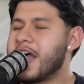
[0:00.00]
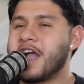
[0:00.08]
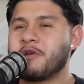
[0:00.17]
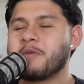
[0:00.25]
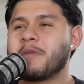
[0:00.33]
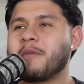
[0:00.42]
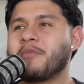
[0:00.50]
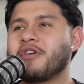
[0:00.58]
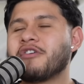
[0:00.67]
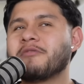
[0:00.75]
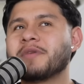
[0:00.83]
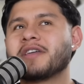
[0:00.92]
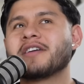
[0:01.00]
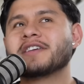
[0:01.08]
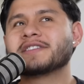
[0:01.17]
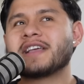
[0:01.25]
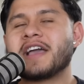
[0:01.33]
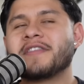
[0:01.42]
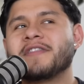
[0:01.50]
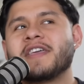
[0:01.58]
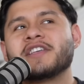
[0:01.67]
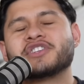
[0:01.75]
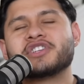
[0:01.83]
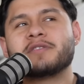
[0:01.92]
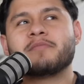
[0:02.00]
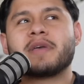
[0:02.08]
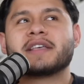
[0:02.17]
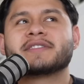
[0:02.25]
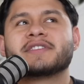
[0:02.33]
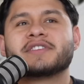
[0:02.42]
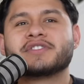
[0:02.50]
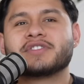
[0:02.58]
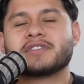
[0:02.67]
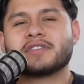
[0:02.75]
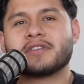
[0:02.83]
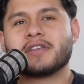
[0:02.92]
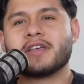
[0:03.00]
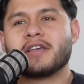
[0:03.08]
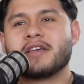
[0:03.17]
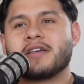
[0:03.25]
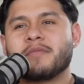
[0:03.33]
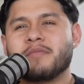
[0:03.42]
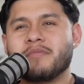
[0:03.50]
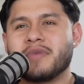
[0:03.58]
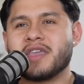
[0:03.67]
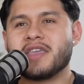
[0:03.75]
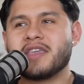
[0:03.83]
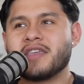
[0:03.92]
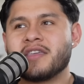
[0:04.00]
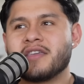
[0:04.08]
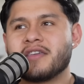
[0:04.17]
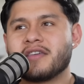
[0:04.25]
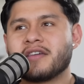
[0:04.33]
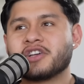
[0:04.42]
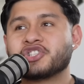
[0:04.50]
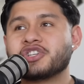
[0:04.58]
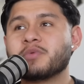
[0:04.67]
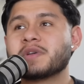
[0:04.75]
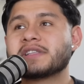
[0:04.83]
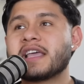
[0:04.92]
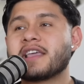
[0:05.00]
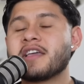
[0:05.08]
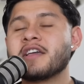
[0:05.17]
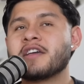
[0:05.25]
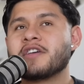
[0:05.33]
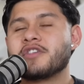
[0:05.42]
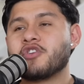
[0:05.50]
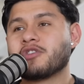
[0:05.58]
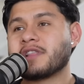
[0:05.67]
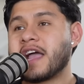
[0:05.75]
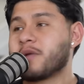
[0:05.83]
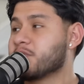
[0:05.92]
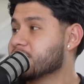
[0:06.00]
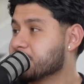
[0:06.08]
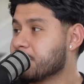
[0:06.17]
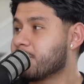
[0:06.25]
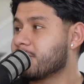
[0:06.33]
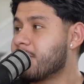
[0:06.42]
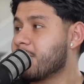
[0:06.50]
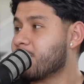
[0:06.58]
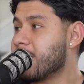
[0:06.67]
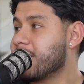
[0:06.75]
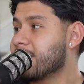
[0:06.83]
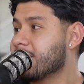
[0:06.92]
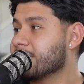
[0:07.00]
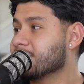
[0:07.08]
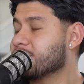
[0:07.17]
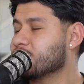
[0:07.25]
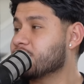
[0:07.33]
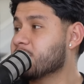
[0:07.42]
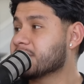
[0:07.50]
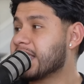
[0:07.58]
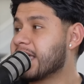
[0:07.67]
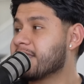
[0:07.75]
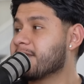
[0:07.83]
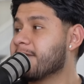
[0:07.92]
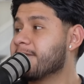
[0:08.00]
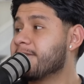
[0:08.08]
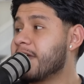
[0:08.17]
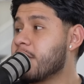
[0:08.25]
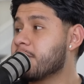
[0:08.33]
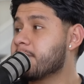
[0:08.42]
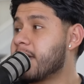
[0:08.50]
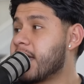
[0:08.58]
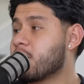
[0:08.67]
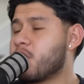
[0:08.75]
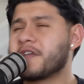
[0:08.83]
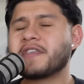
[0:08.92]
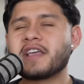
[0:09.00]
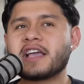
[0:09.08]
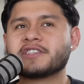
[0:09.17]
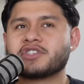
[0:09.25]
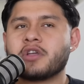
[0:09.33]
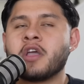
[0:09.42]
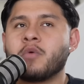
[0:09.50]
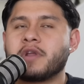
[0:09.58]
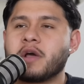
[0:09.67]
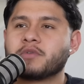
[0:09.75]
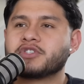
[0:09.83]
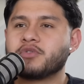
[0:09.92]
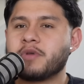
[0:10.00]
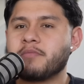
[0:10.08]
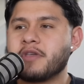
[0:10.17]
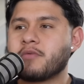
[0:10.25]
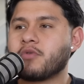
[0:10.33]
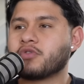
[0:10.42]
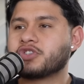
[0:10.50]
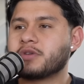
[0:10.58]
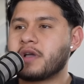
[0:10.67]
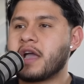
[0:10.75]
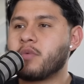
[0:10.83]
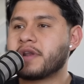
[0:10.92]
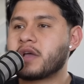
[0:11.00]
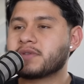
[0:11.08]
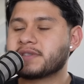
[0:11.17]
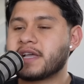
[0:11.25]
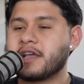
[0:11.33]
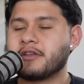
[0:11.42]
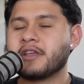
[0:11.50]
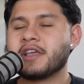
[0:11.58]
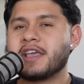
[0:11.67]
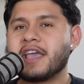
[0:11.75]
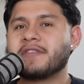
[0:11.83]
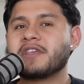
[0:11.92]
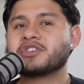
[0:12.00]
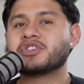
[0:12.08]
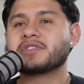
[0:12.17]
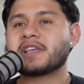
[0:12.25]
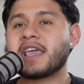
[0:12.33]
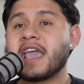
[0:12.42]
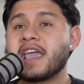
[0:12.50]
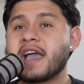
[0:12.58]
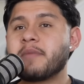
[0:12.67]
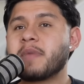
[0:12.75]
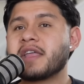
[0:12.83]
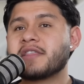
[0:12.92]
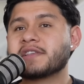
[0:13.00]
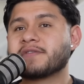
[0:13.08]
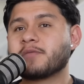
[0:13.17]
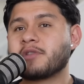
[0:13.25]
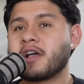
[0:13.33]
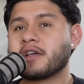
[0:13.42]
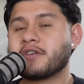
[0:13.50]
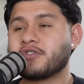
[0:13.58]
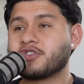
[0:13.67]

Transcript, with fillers: I remember her because I think she messaged me because she was like, your line was super long, right? So she was oh. like at the very back, or I think I when I was doing B roll, she I went outside, and then she's like, "Hey, I made these for Blanca.